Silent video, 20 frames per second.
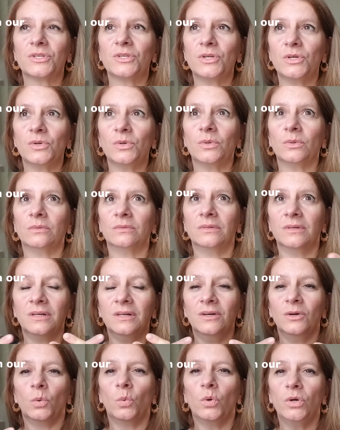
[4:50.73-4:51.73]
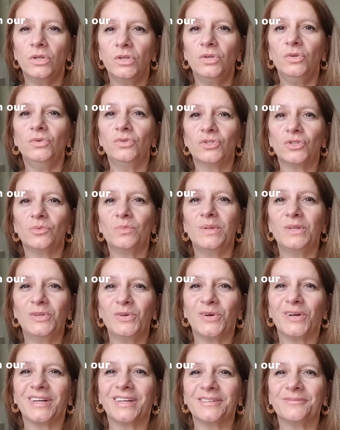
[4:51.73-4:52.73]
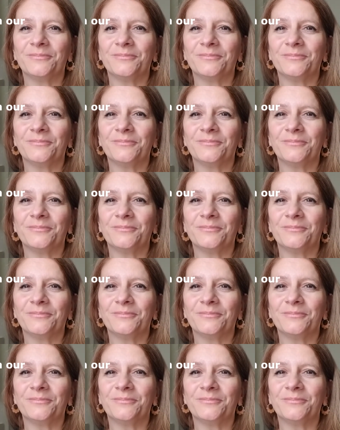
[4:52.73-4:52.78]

to what you should be doing.